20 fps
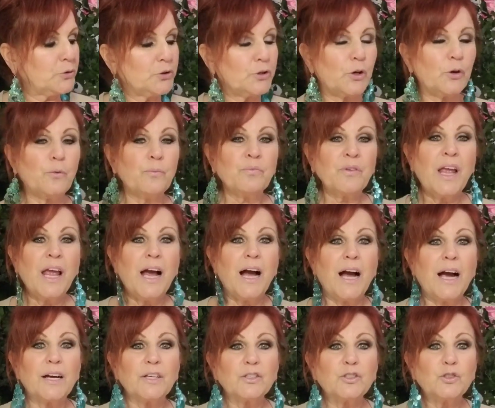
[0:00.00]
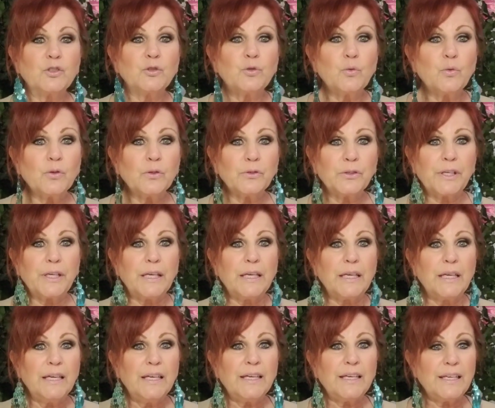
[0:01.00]
So our
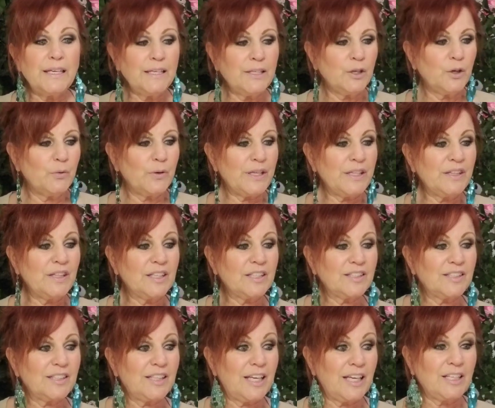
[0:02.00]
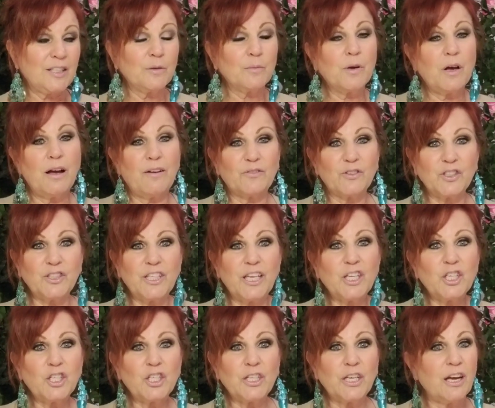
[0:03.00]
story, you know, in this kingdom
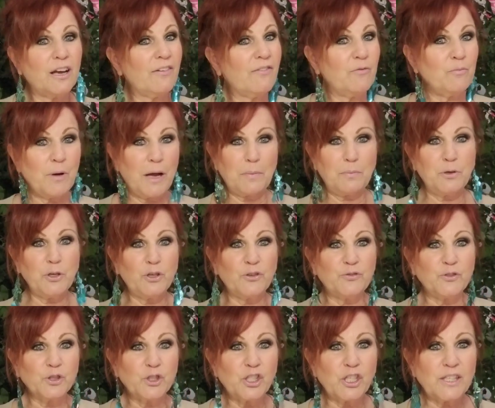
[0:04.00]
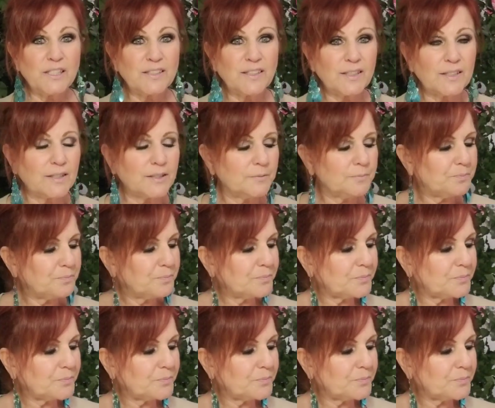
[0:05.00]
conversation of my beautiful Jesus,